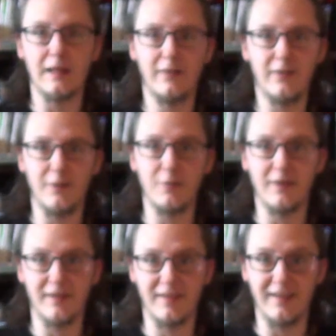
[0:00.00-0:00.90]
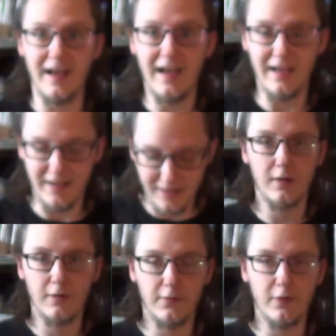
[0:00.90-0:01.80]
Let's see what's inside.
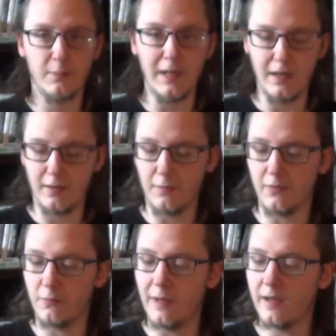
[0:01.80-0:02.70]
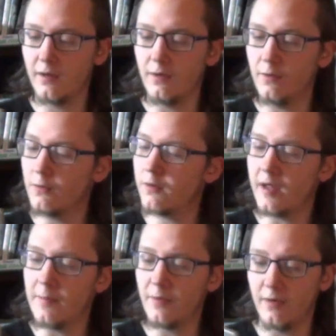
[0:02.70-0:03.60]
In the first bag there was a regular old
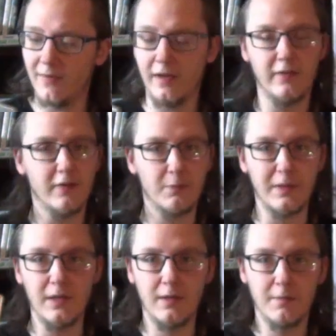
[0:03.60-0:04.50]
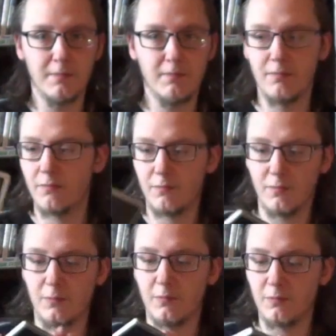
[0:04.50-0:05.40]
Game Boy Advance S P,
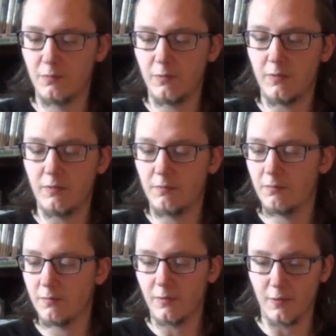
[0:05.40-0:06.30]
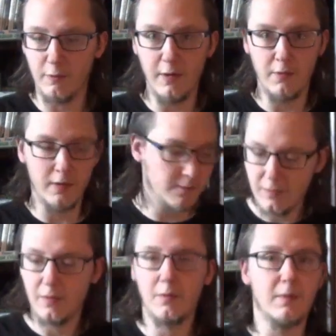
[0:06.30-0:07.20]
the grey one,
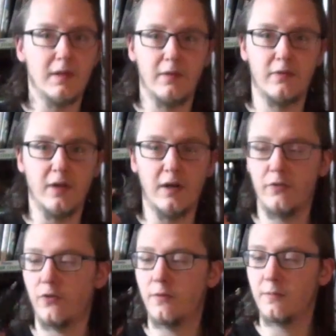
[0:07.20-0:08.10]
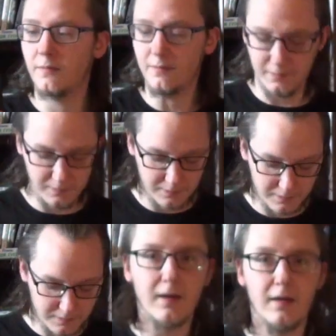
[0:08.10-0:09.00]
with this charger.
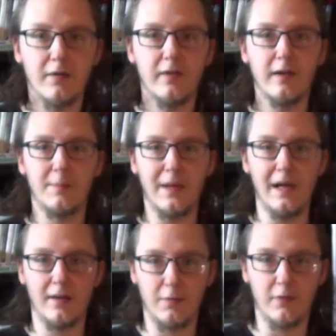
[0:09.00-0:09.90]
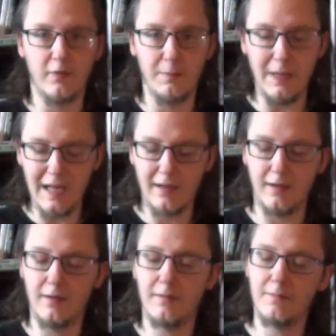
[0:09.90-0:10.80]
In the second bag there was a black
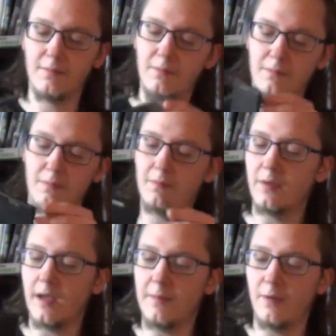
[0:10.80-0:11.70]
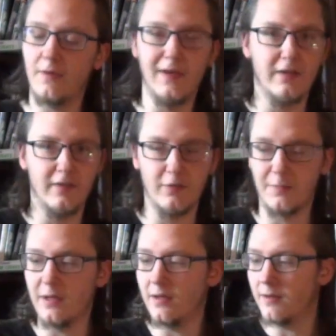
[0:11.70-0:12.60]
Game Boy Advance S
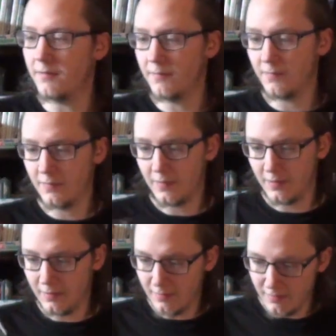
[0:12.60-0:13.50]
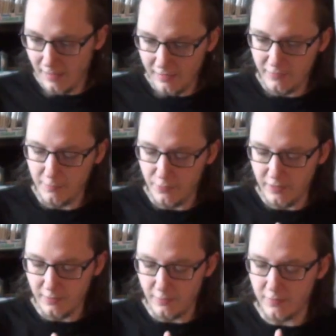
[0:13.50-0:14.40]
P, actually in
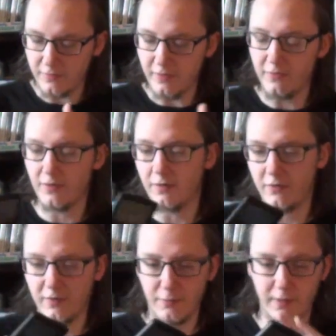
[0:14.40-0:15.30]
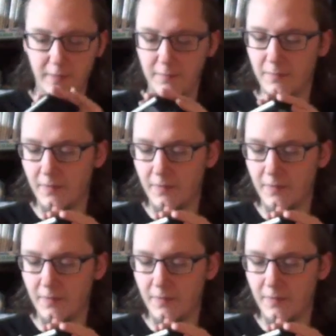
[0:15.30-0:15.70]
pretty good condition considering.